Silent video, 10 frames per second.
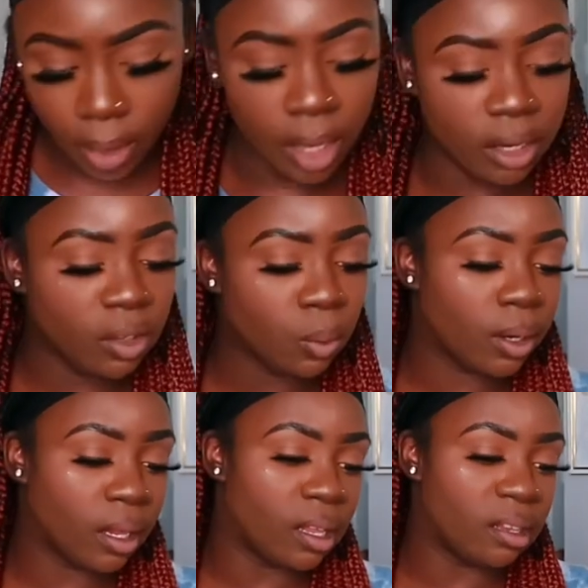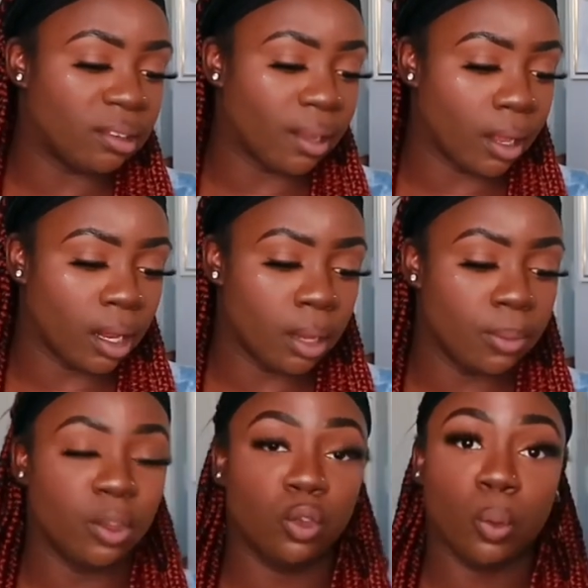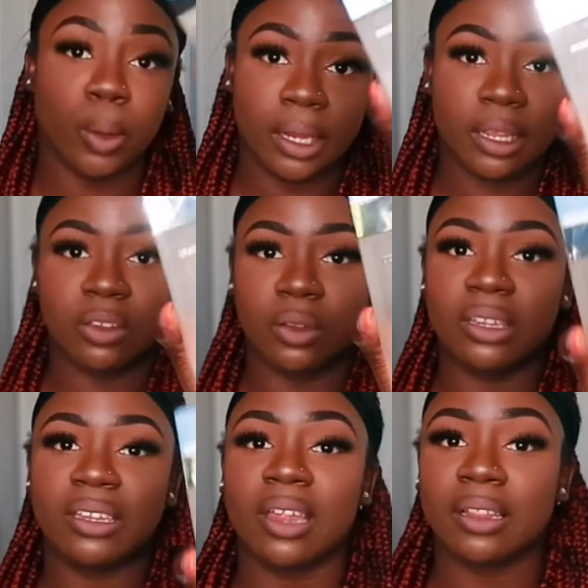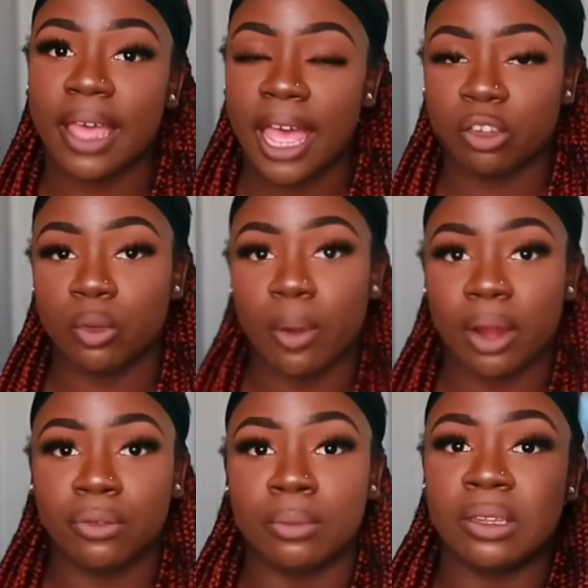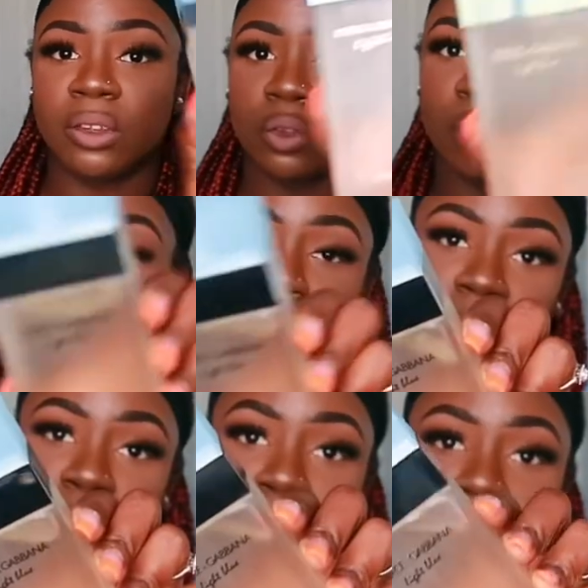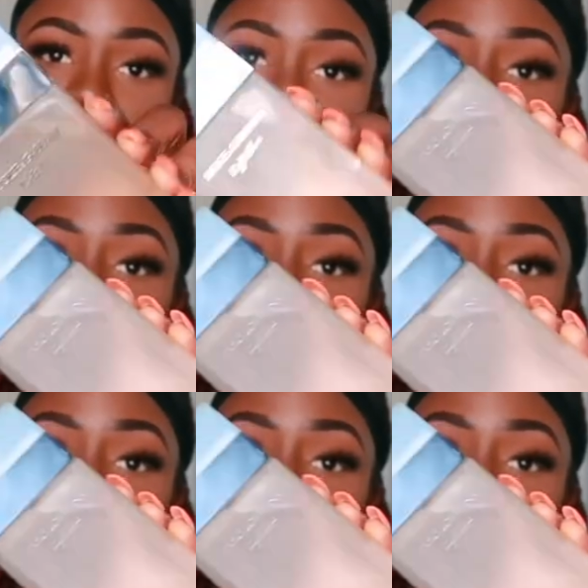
and this one is like um, the toilette so this is not the actual perfume this is the toilette one